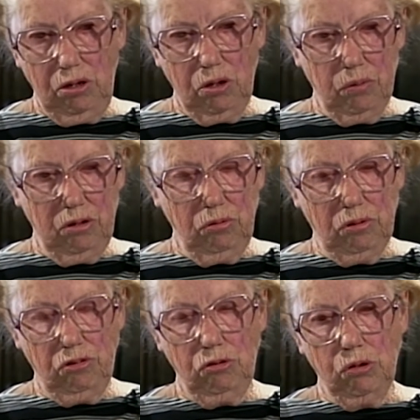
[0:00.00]
You go into
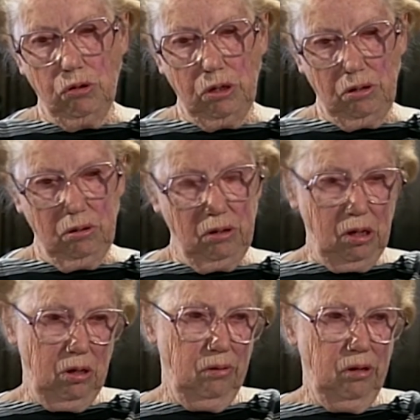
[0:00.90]
a store
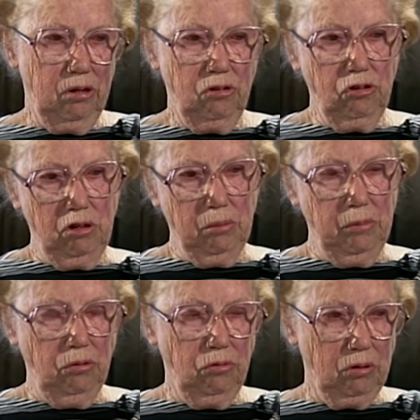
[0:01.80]
and you could turn them
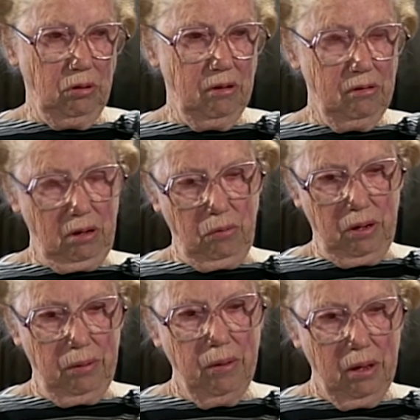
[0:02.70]
loose and you'd say, well,